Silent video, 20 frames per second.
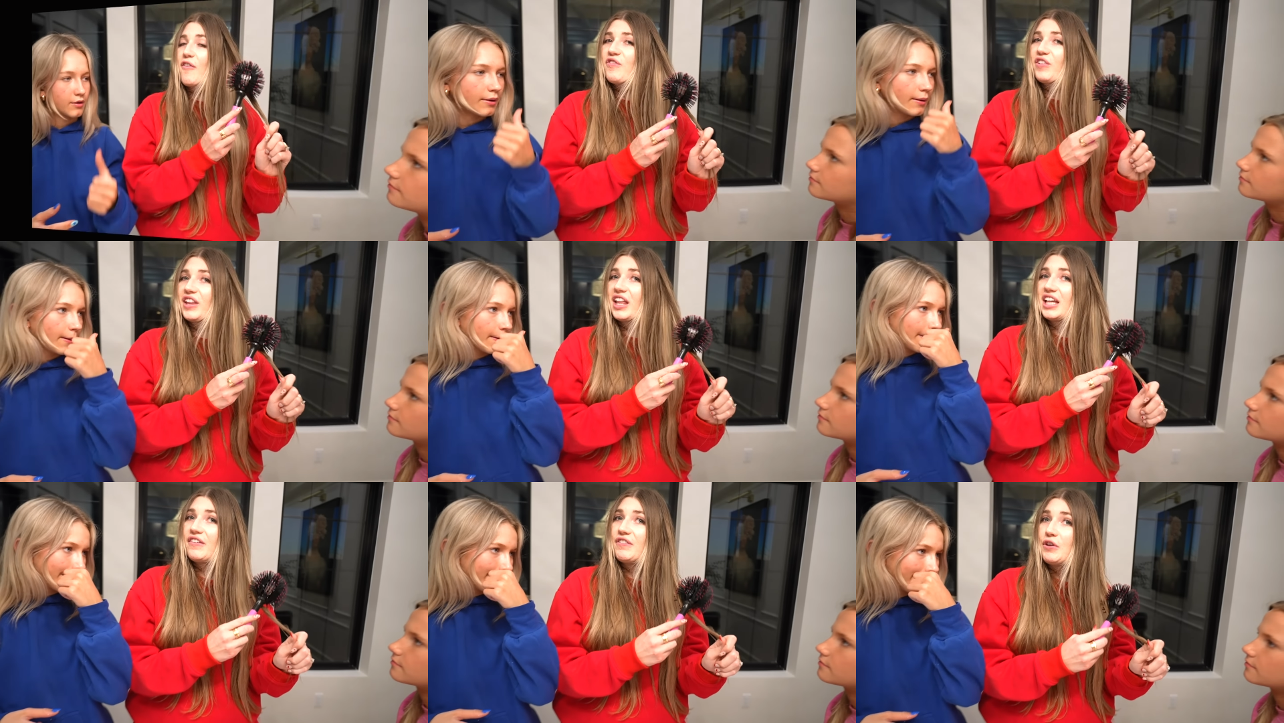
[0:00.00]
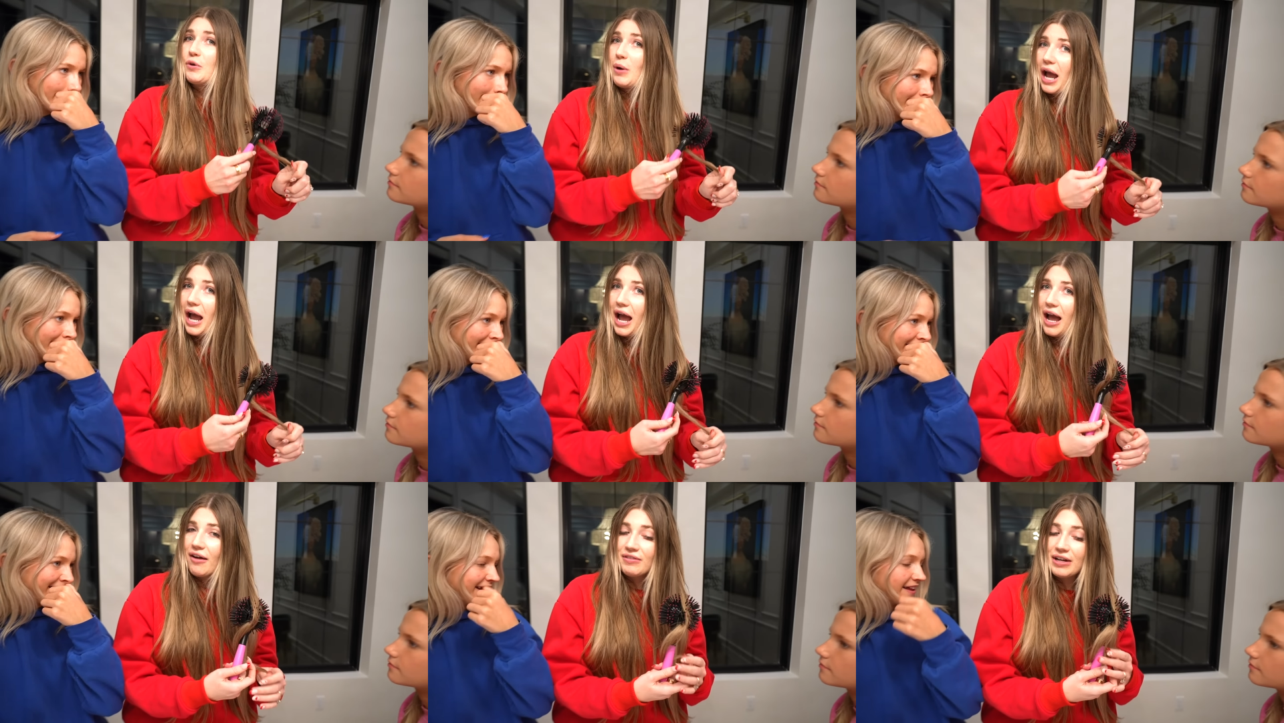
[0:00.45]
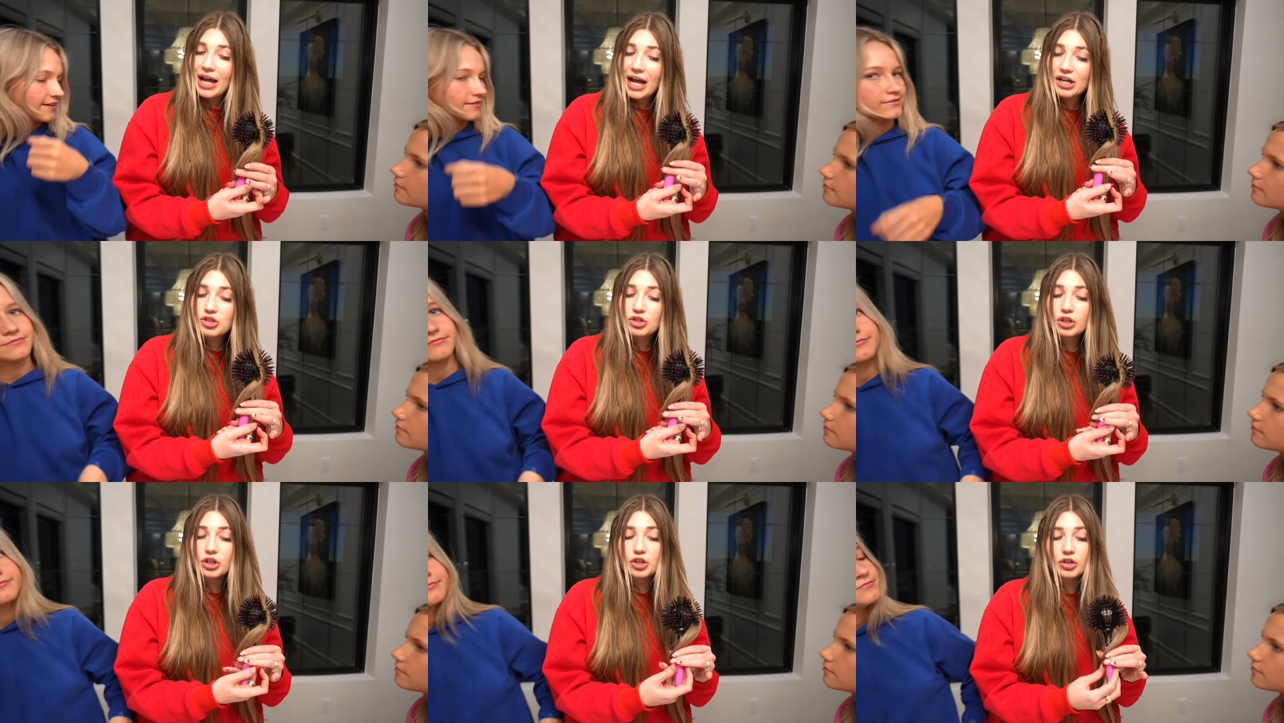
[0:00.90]
Speaker 1: feel like if you have
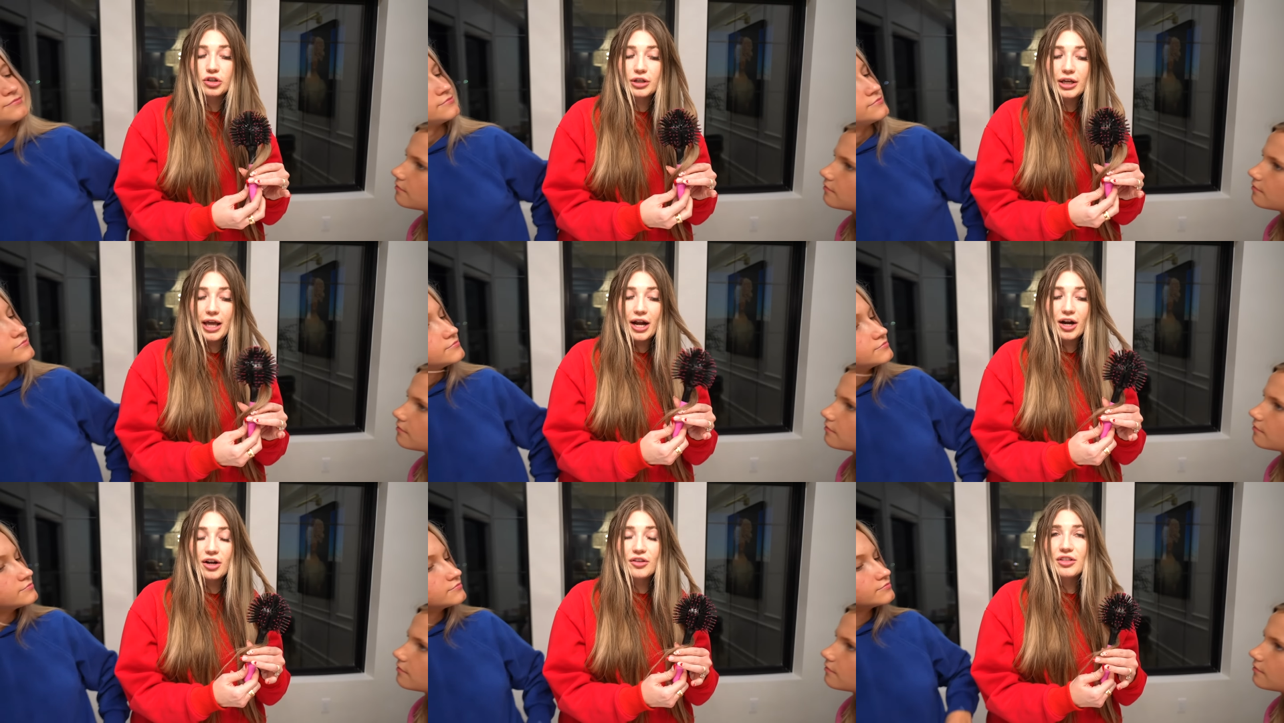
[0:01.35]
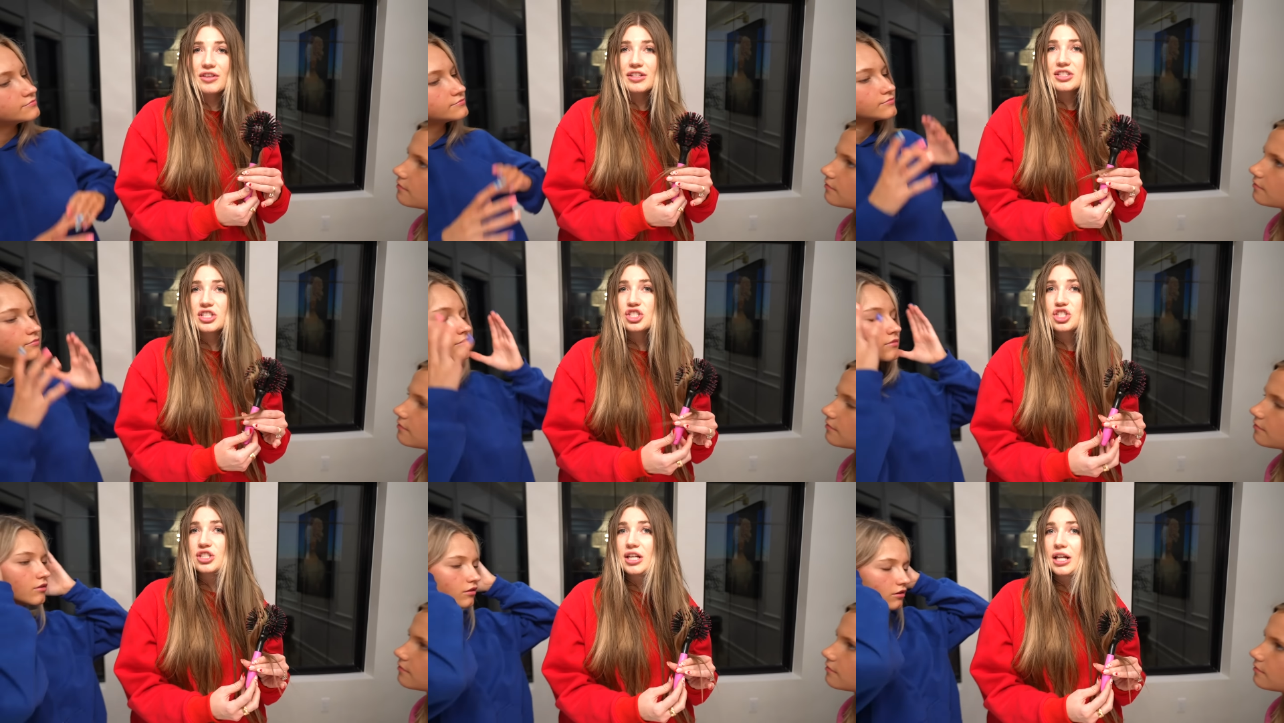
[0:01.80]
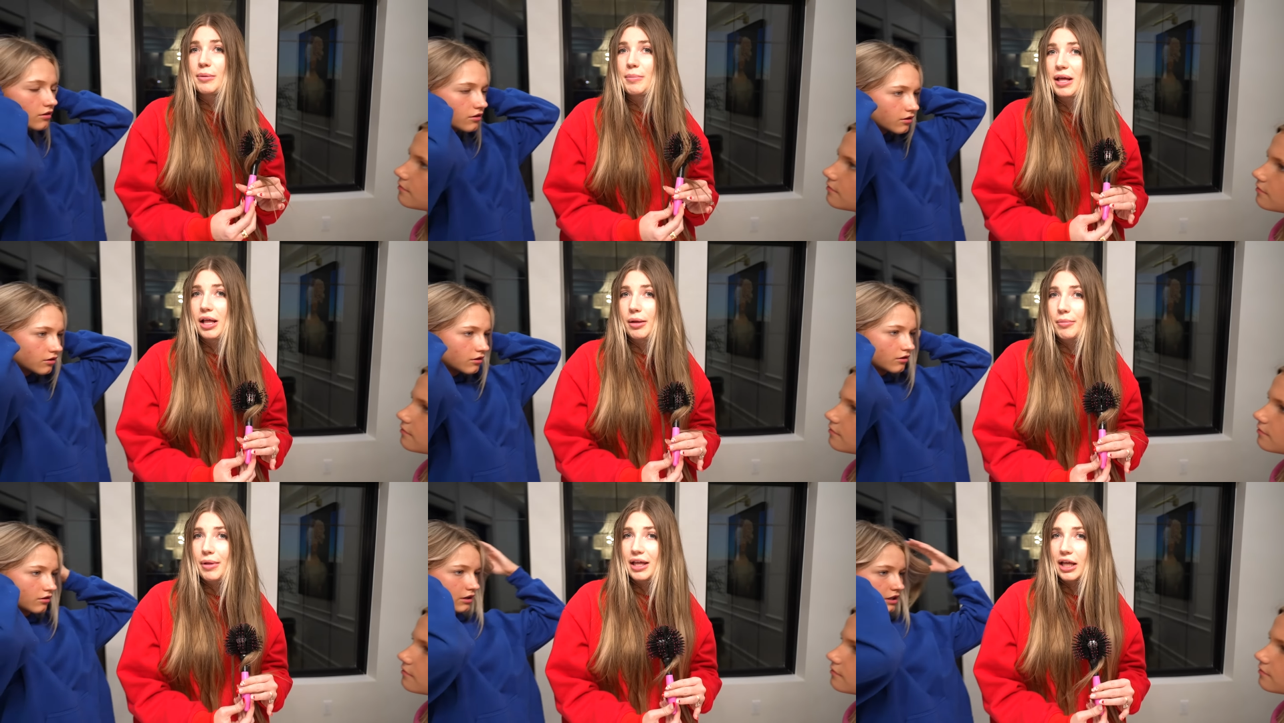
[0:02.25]
naturally curly hair, then this is just gonna make
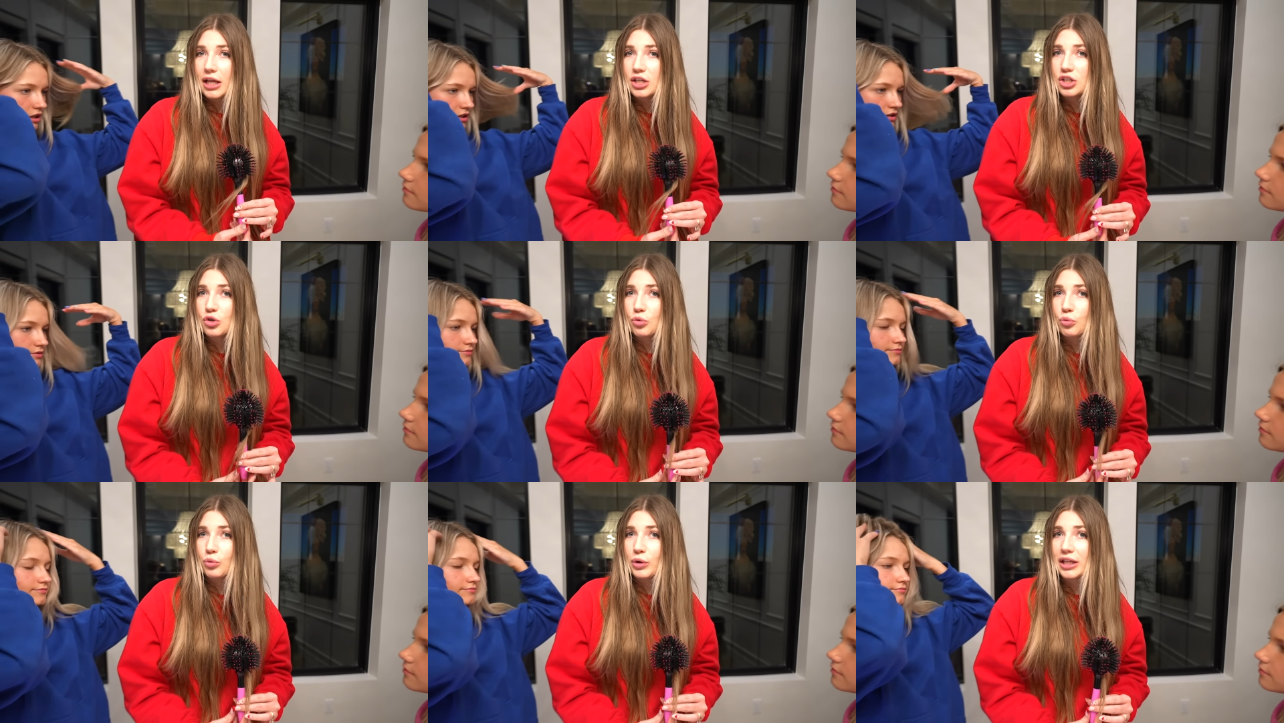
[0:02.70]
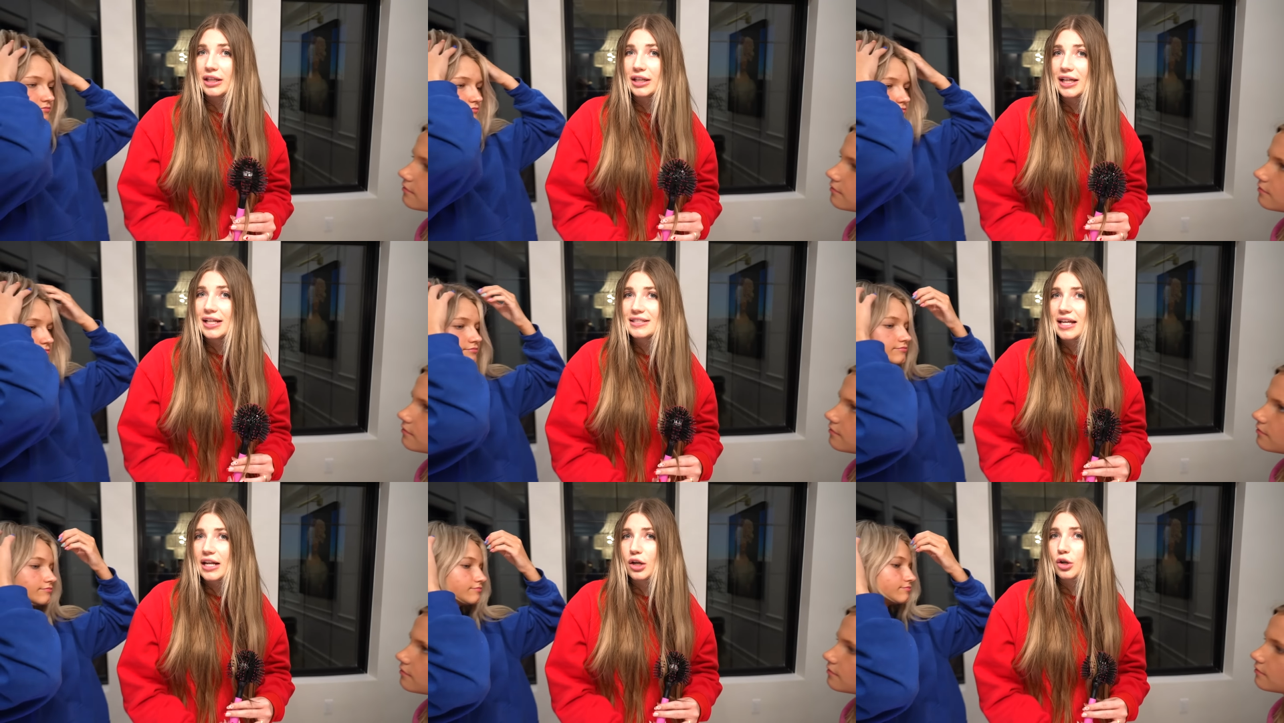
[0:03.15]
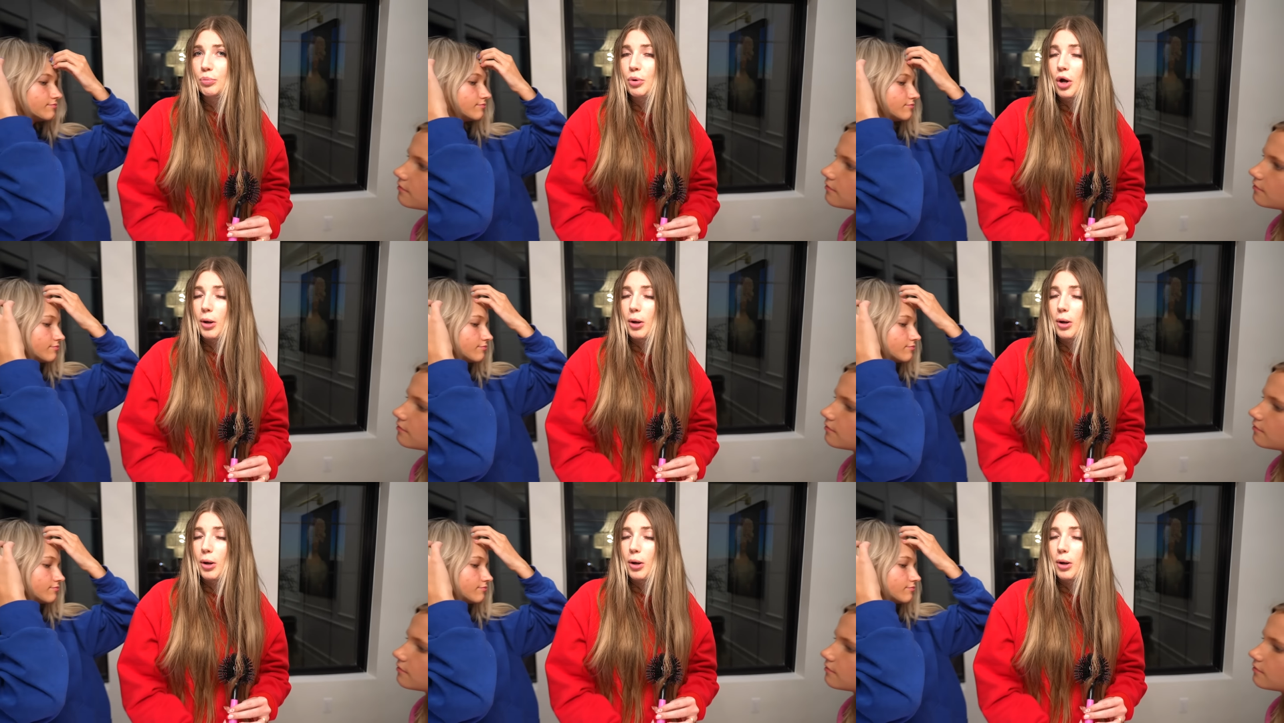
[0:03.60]
them like into ringlets and it'll